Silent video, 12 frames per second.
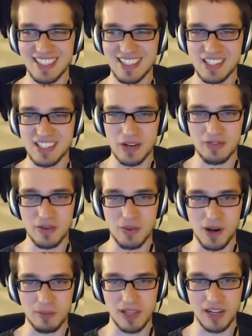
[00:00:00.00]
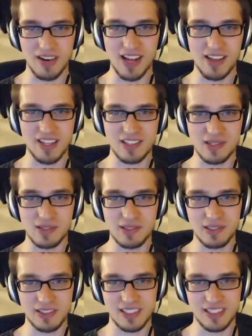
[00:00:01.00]
so if you want to play around, that's
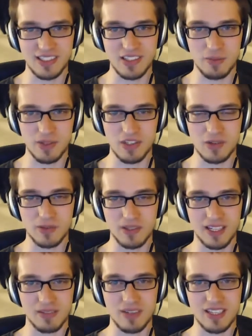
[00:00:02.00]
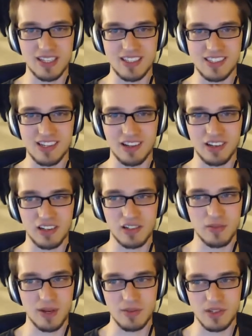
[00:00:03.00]
cool. Just don't be stupid like me and install it on
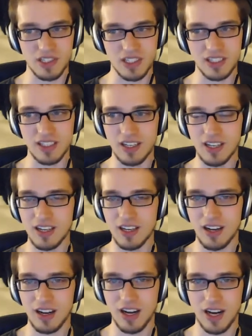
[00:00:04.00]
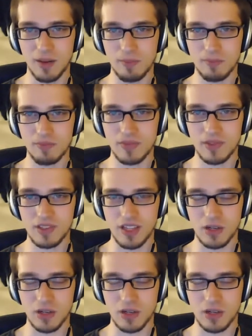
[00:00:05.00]
your main machine. There's a